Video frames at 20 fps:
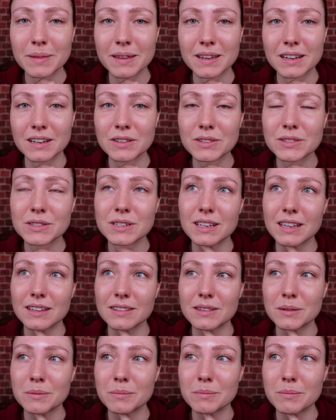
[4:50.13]
I used to
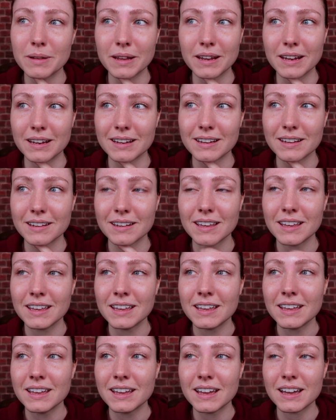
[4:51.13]
get them
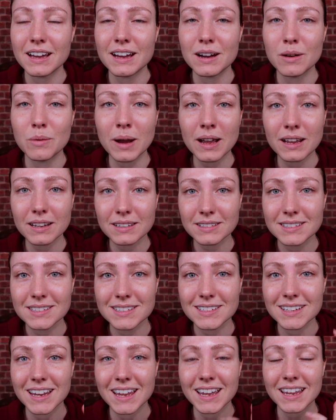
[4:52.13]

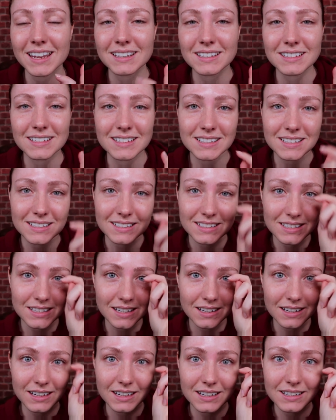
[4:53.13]
waxed and
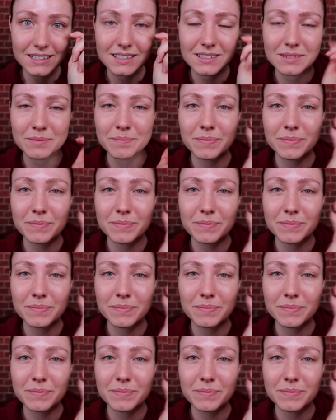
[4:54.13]
dyed,